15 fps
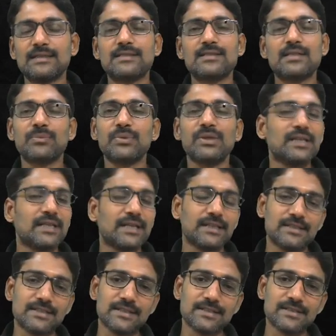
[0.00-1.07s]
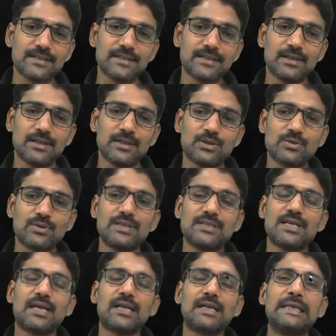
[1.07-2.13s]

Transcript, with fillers: something like this so these are